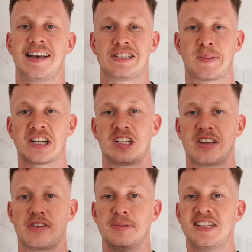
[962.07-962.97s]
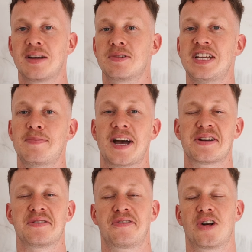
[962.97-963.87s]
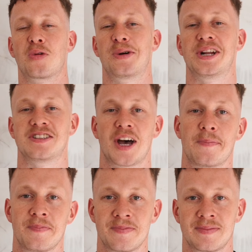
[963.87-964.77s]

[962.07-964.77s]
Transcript: especially if you've been dealing with knee pain for a long period of time.